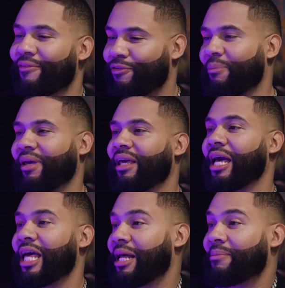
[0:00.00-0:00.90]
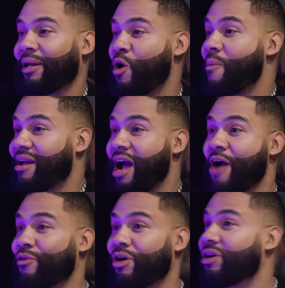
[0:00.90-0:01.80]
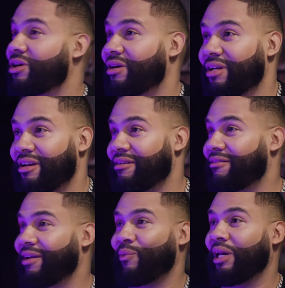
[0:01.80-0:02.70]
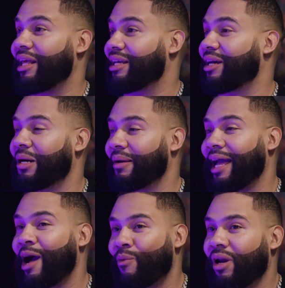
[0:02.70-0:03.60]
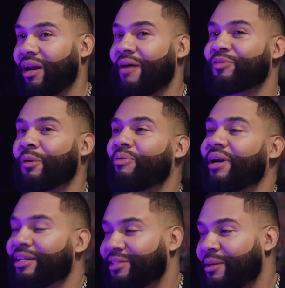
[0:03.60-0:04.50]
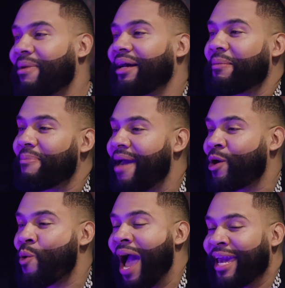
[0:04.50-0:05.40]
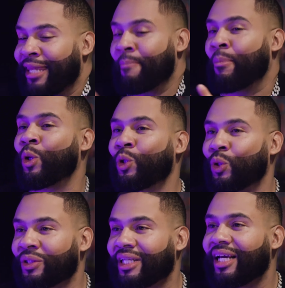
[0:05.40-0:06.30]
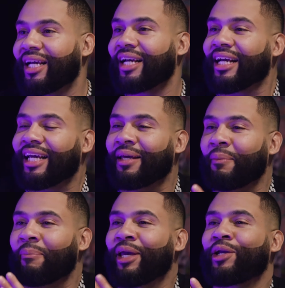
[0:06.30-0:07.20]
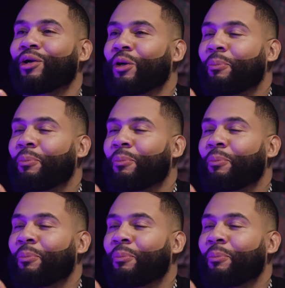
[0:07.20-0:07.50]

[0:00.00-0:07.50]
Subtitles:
for me. And I'm like, oh my God, for her. And if we link up, I would love to bring somebody back who I can mold and make her